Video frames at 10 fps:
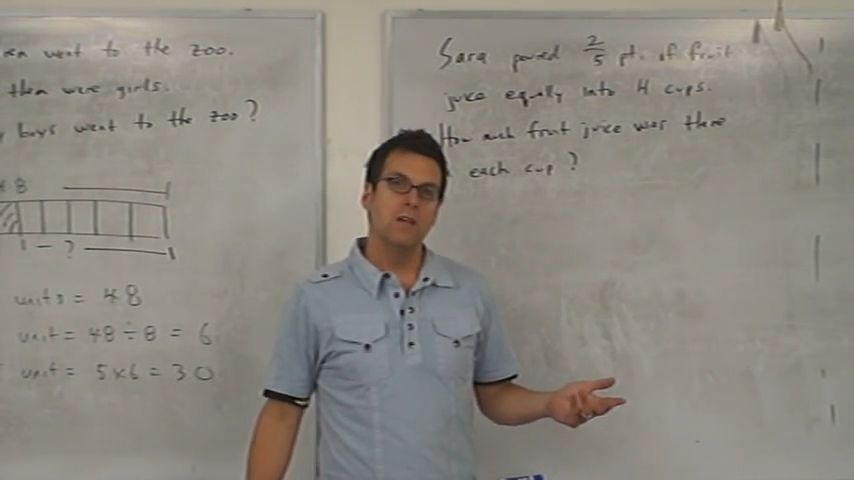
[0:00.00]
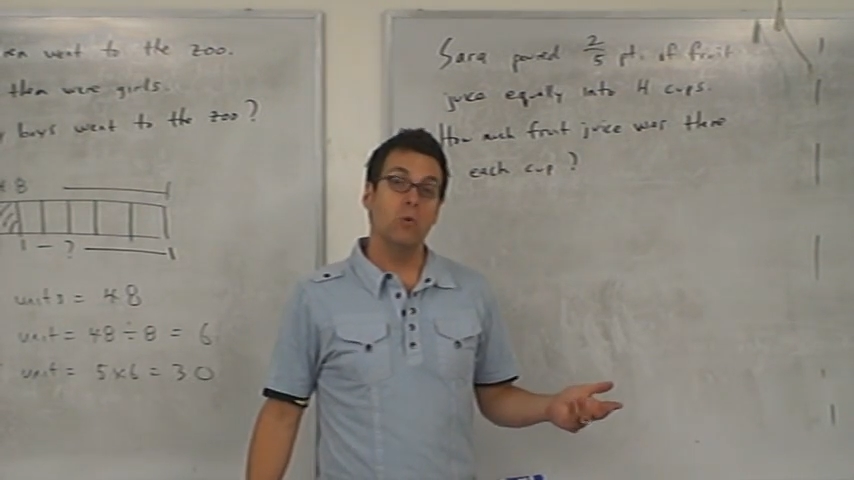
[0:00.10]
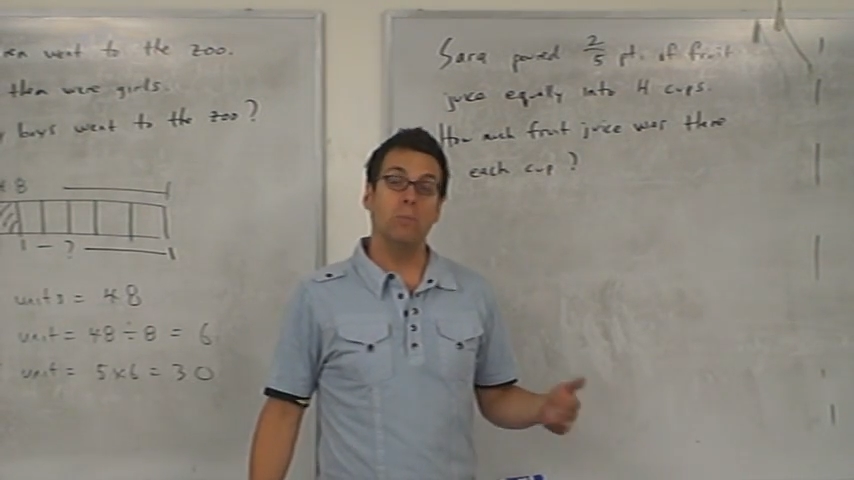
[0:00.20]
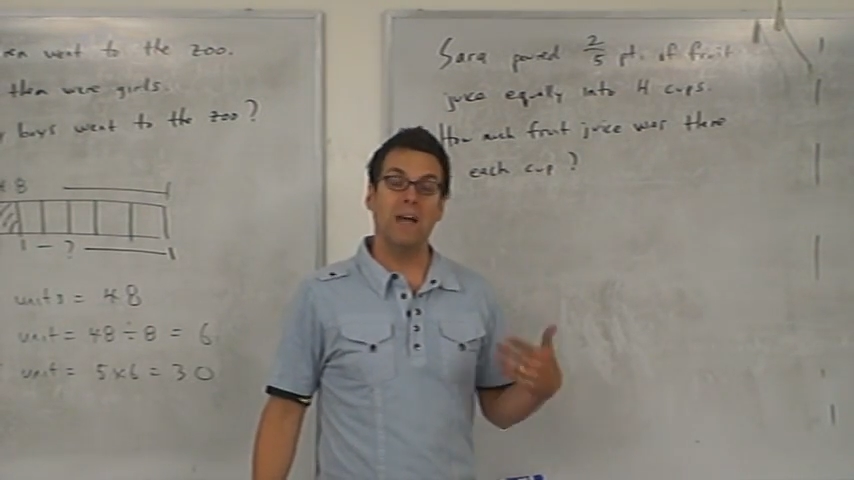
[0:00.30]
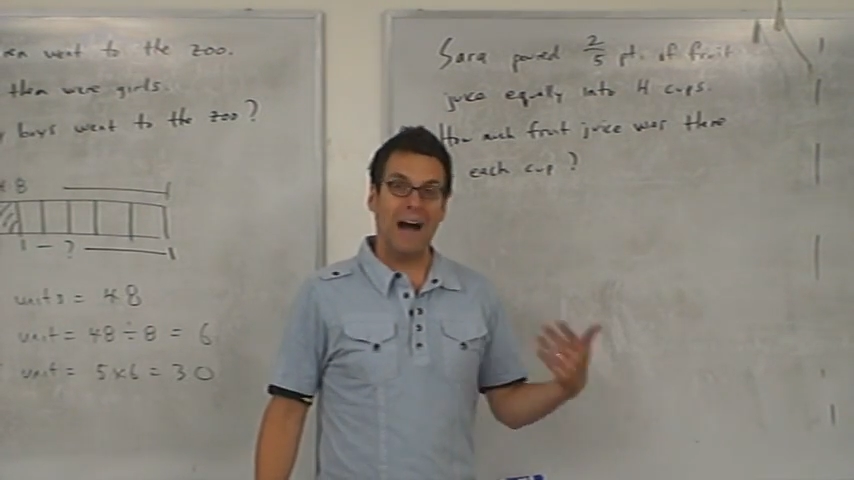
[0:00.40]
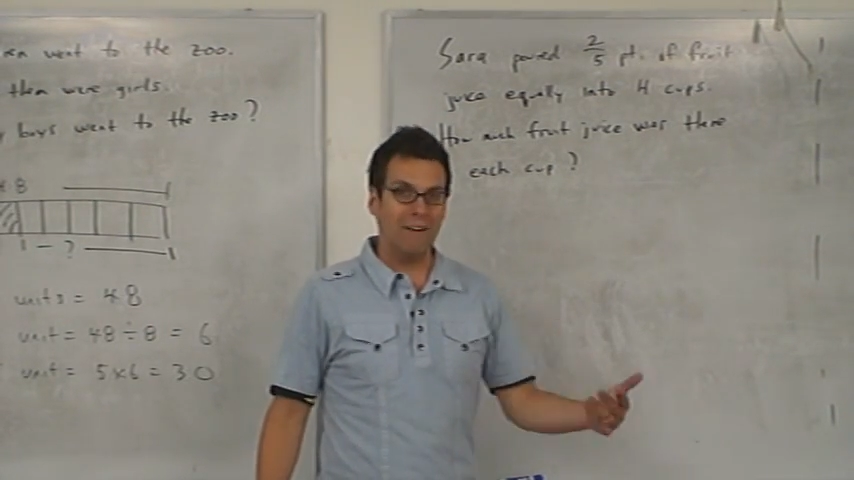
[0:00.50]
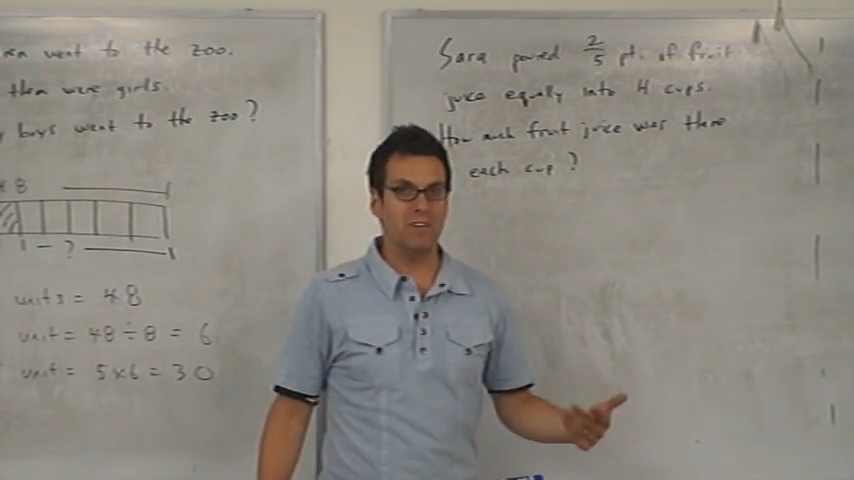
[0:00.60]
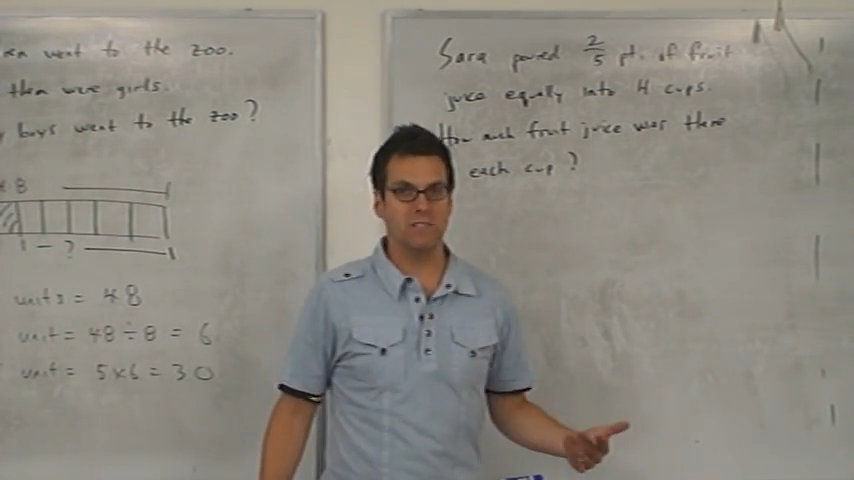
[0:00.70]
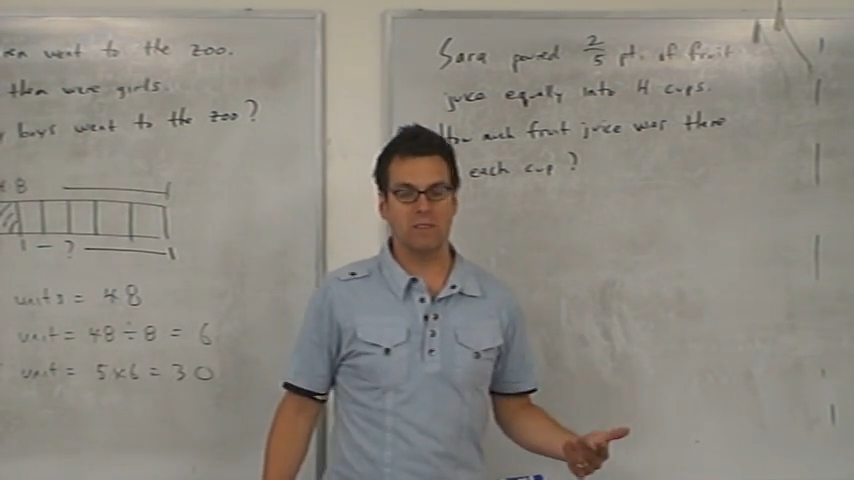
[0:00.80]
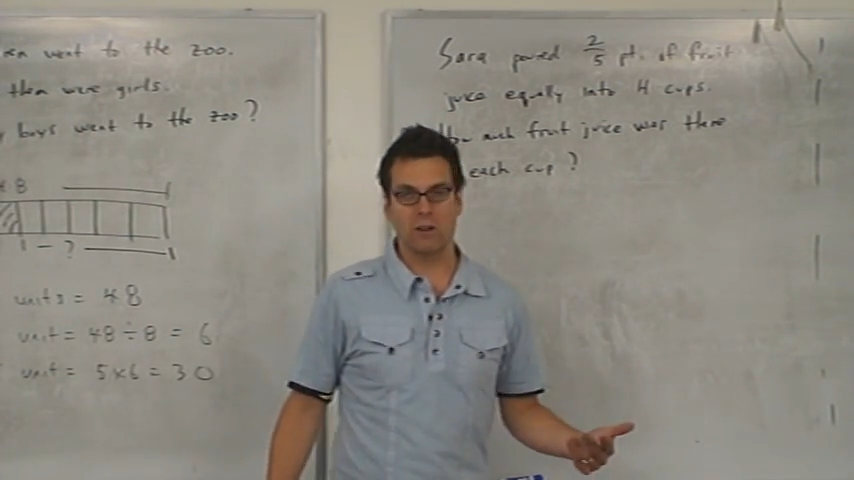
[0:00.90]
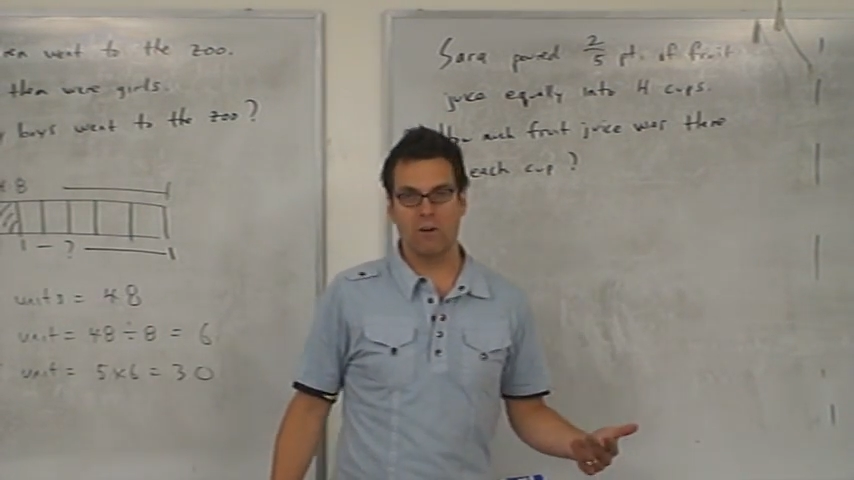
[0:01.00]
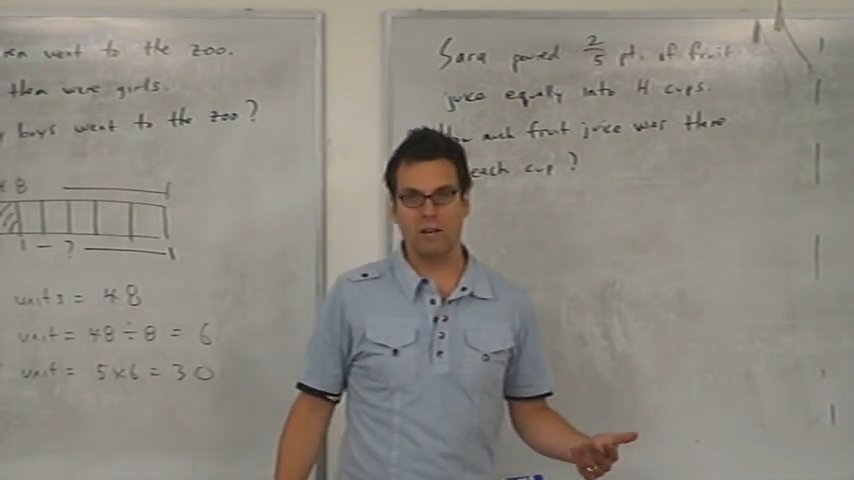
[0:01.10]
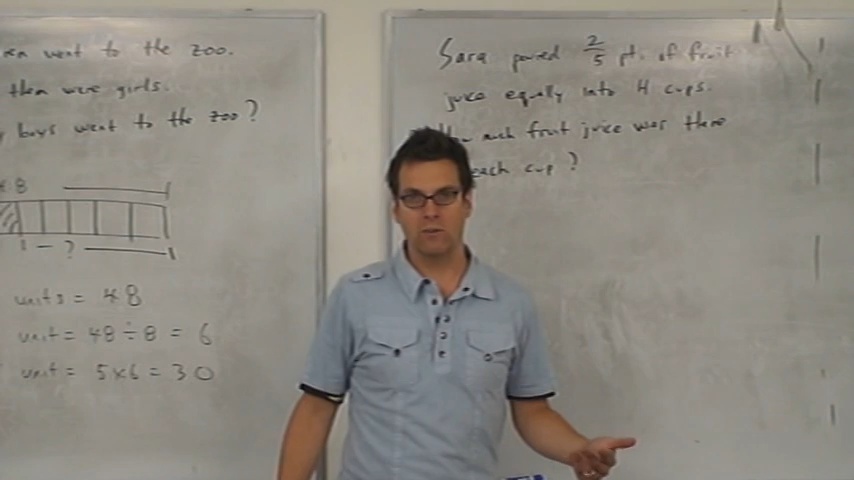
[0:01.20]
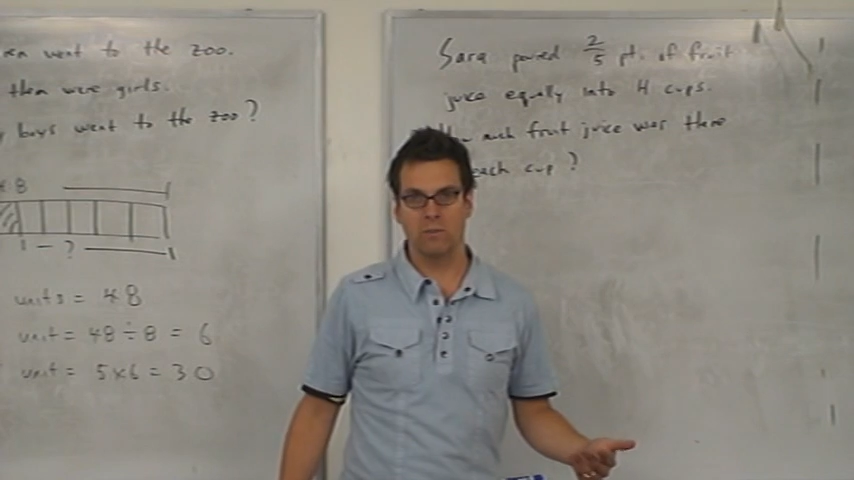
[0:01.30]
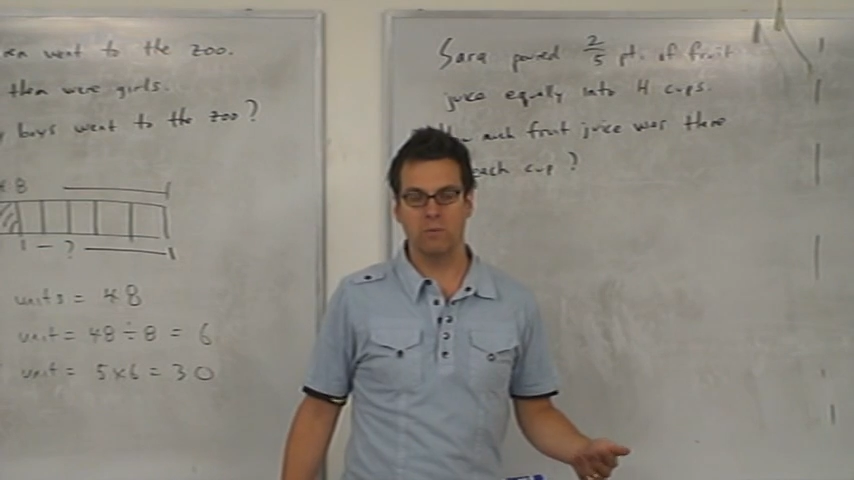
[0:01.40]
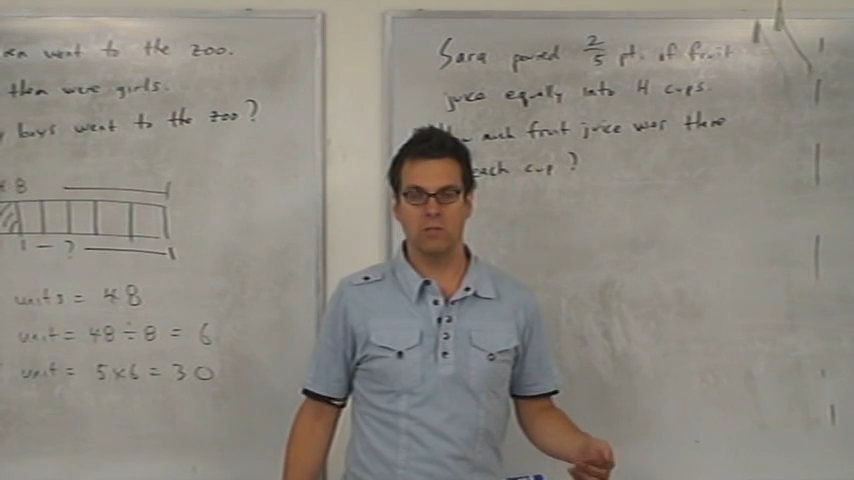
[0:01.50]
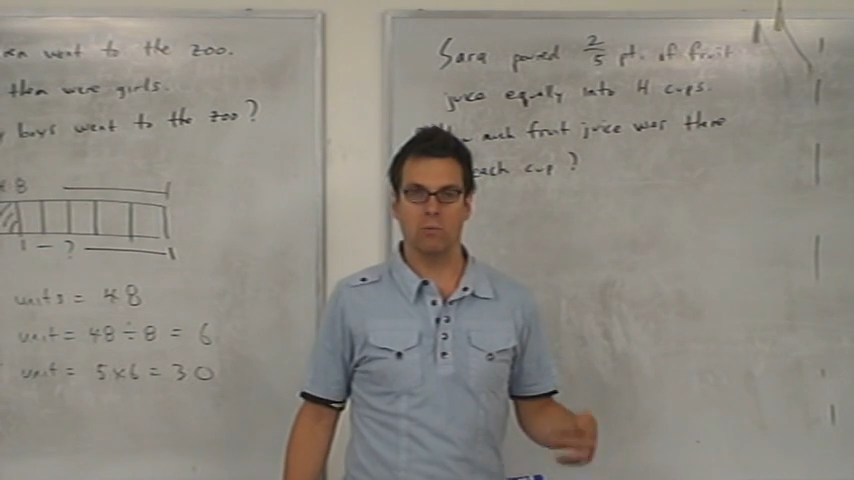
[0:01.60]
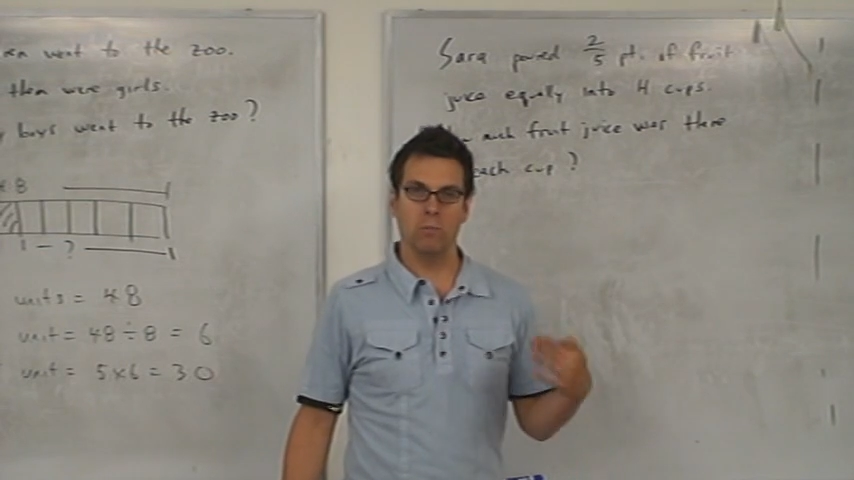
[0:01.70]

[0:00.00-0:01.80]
It would be obvious that the correct arithmetic